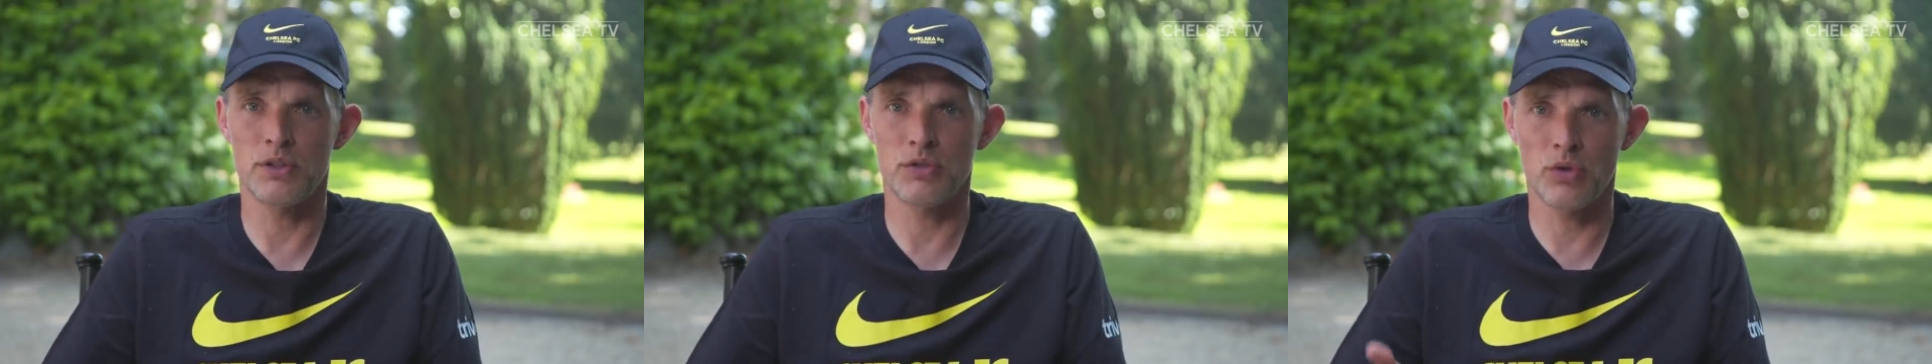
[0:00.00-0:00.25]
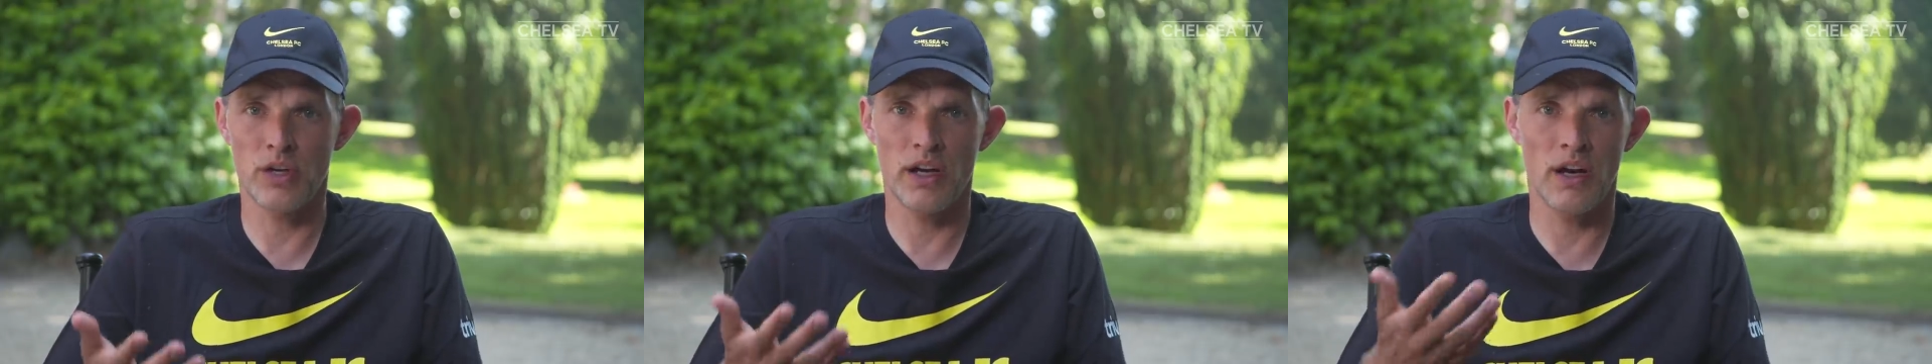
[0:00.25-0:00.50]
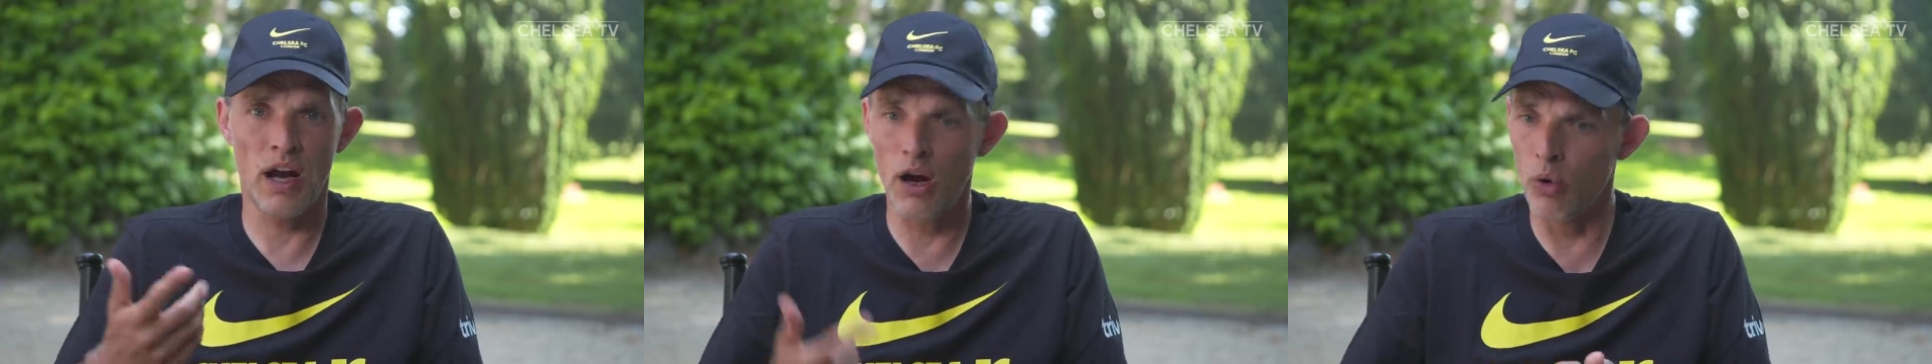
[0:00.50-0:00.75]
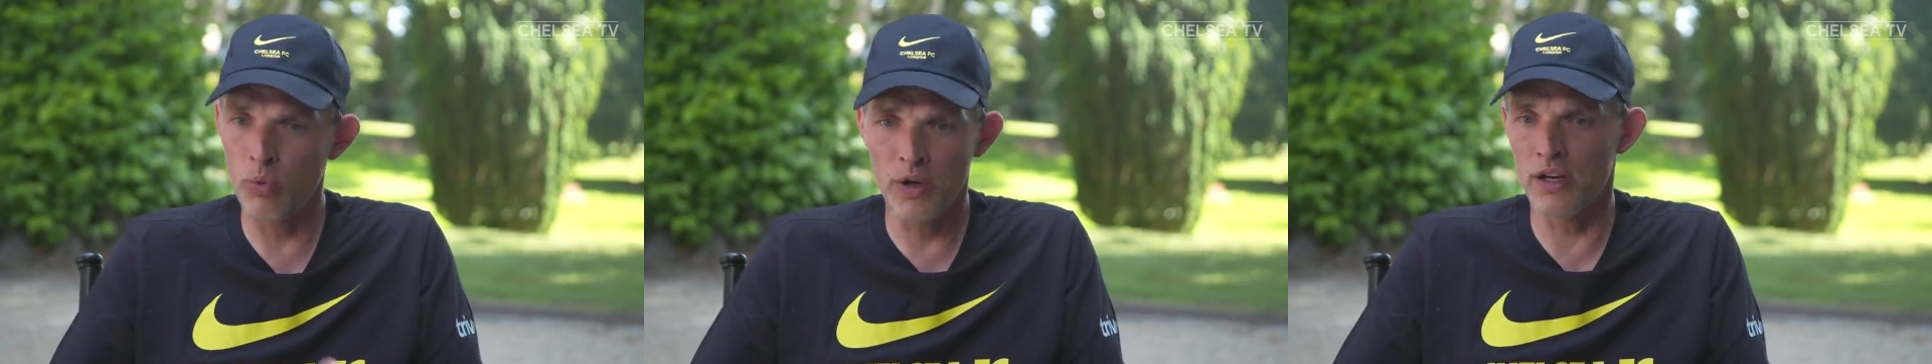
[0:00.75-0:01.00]
We took care
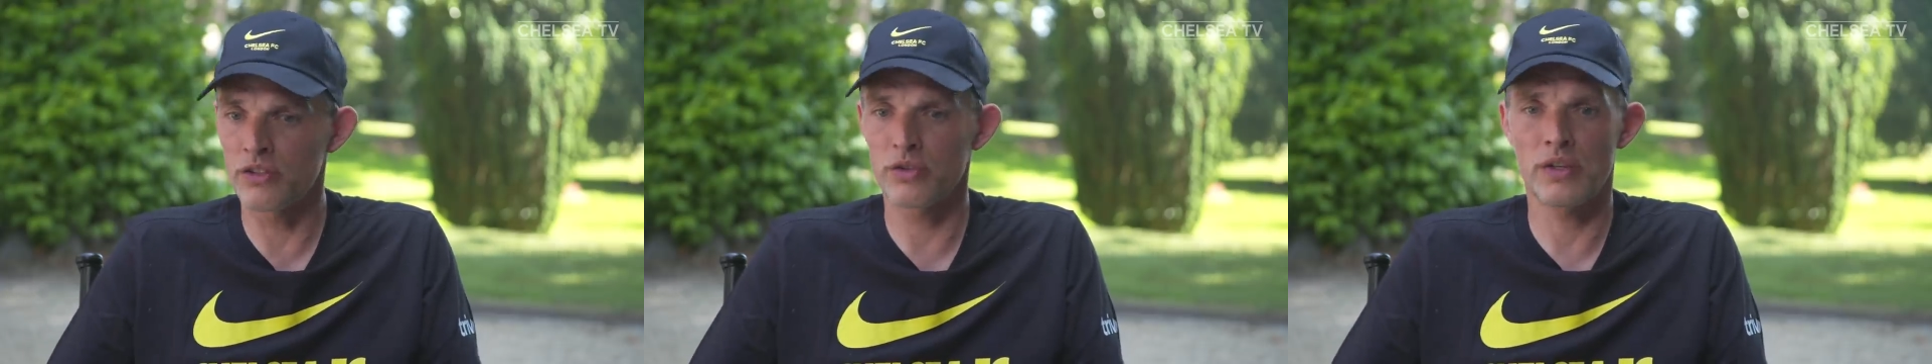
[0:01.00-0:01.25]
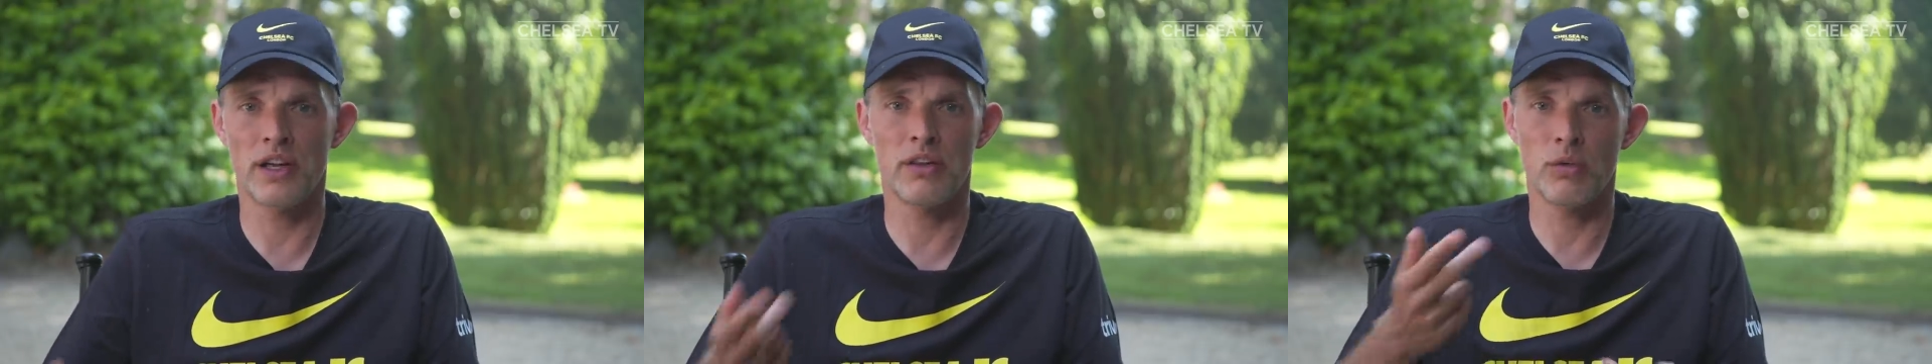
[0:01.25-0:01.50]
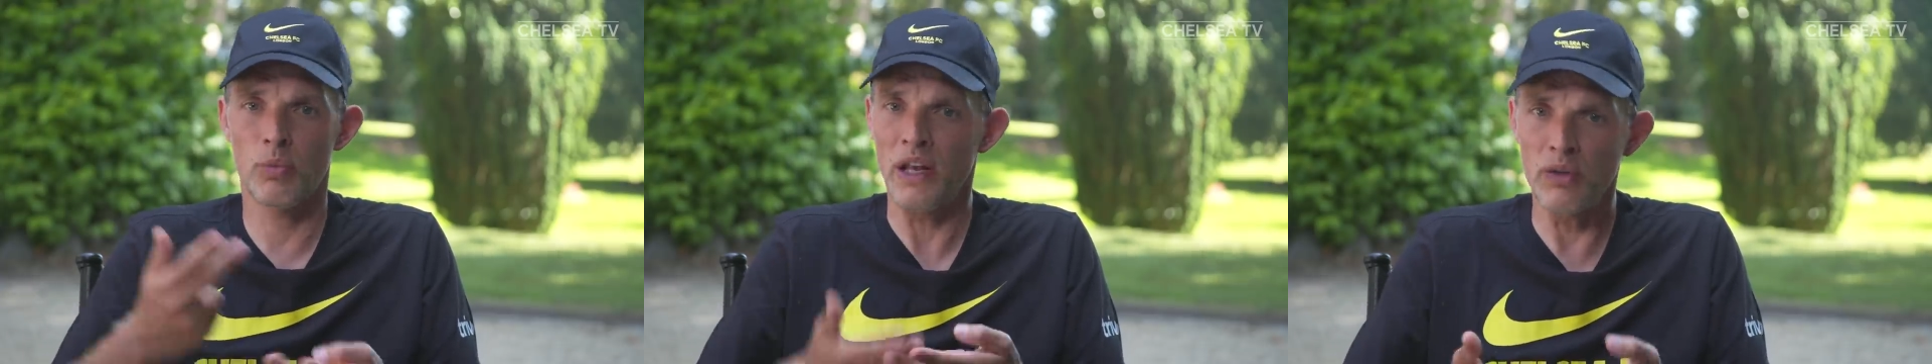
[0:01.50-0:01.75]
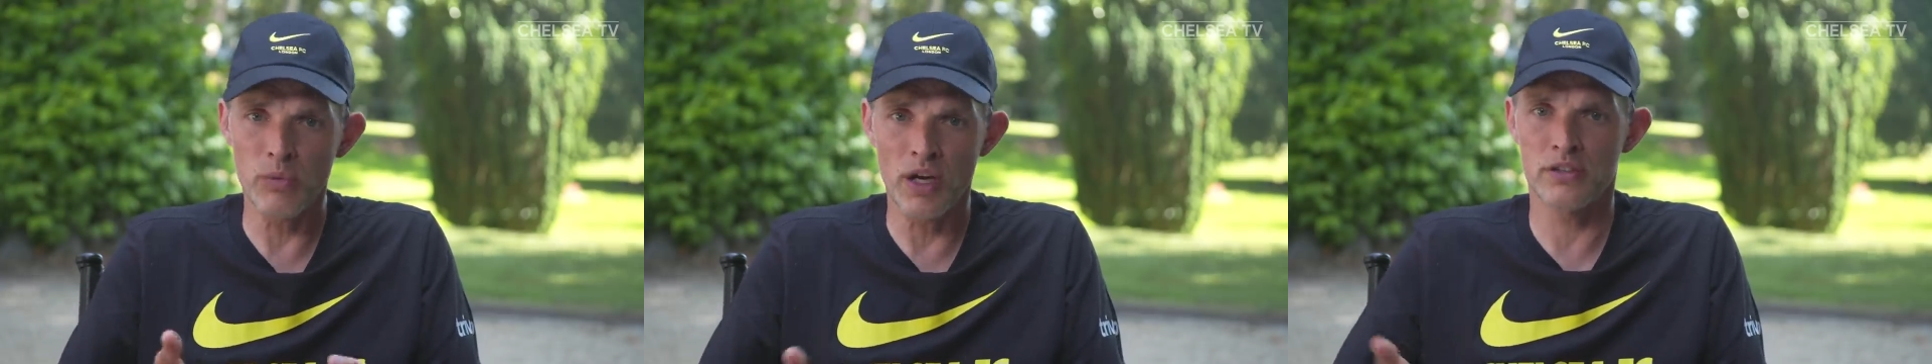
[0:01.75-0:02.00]
how we are together,
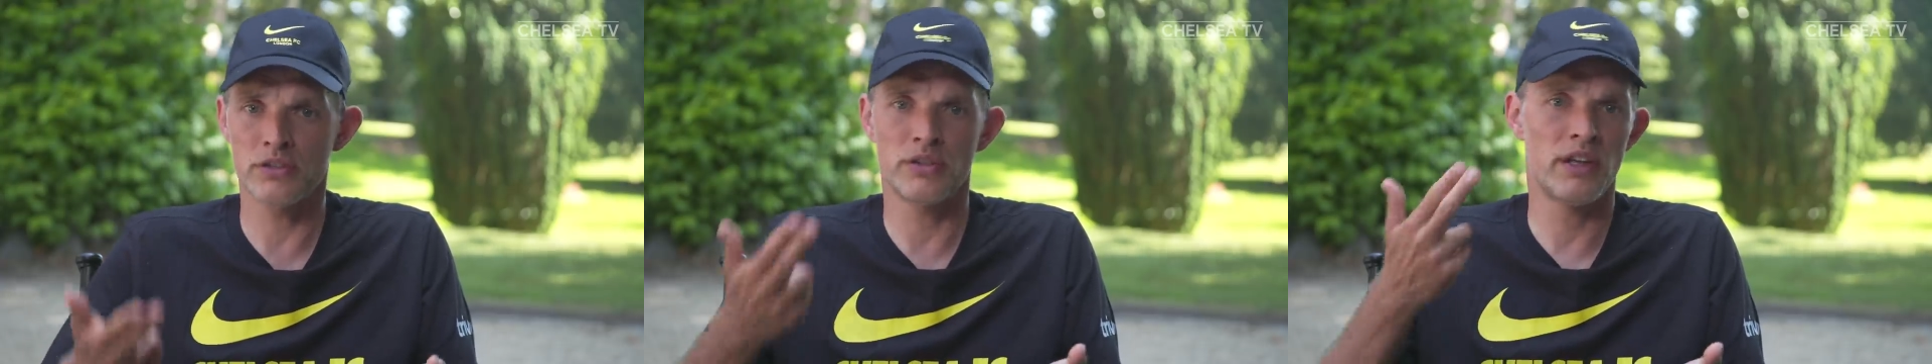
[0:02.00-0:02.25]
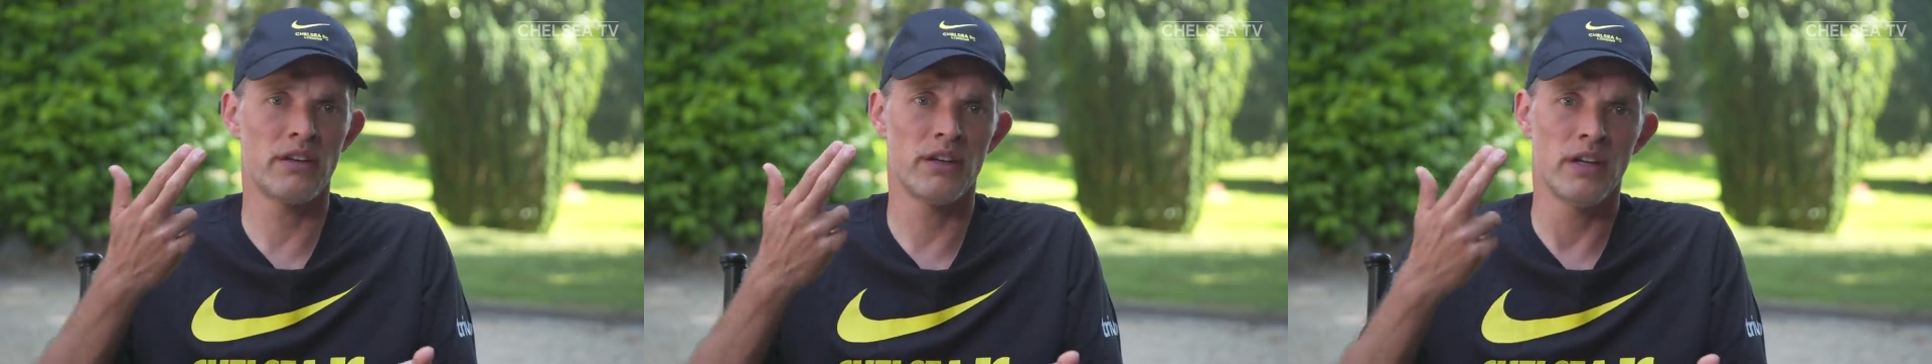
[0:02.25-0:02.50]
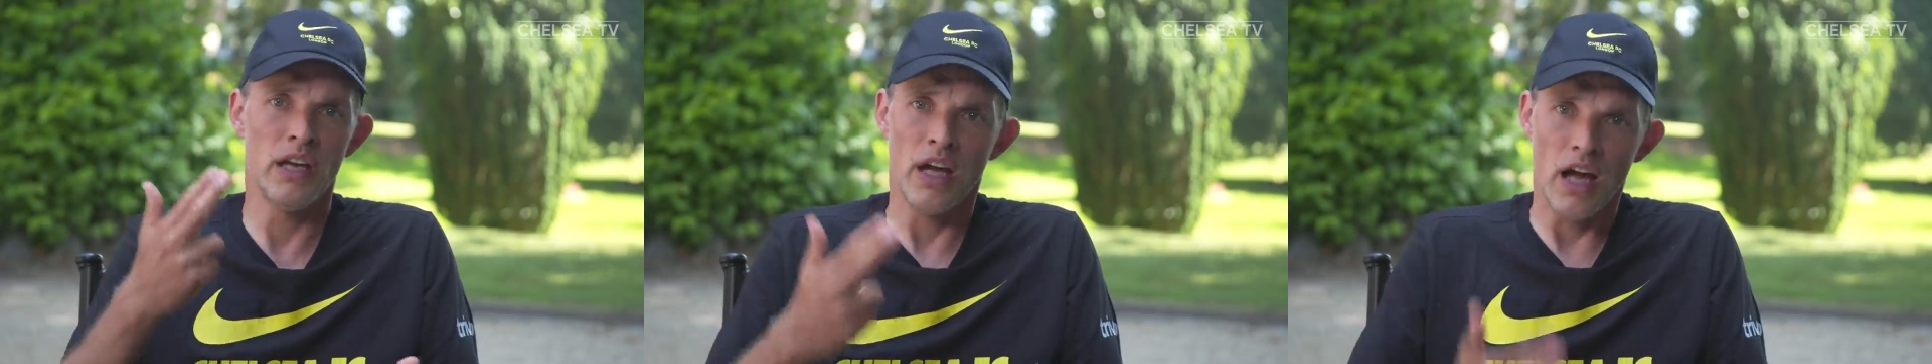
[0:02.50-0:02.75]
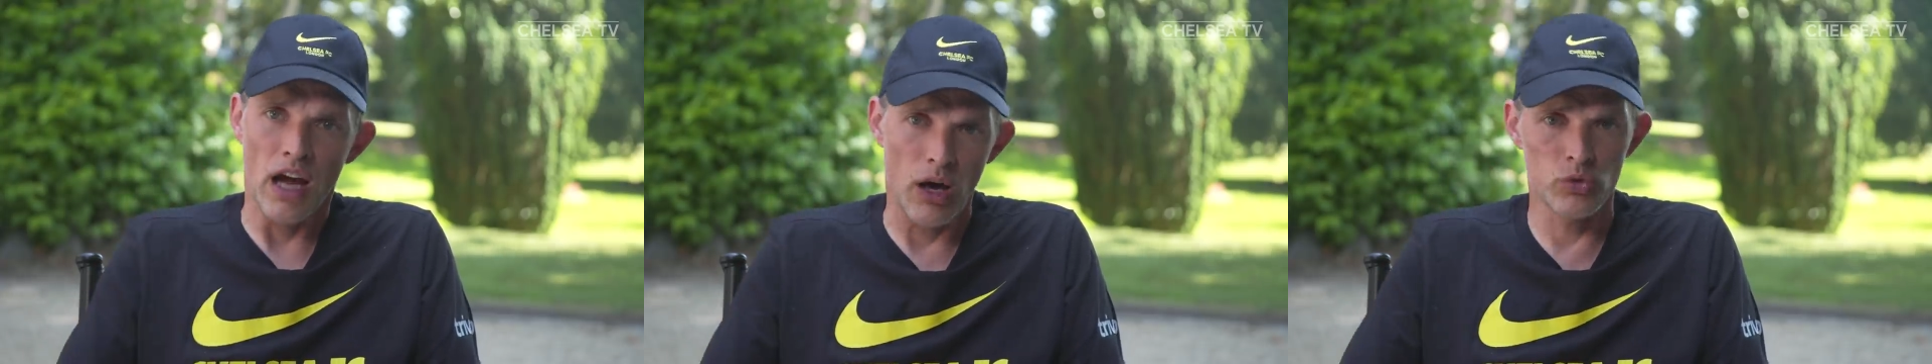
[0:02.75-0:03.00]
when we are together,
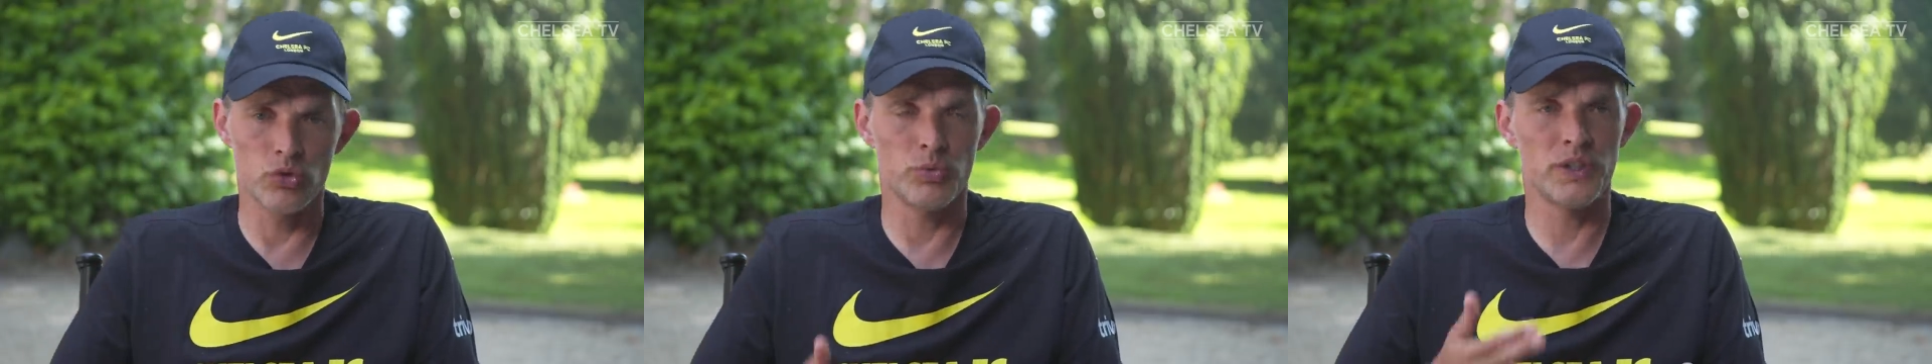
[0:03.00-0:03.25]
how do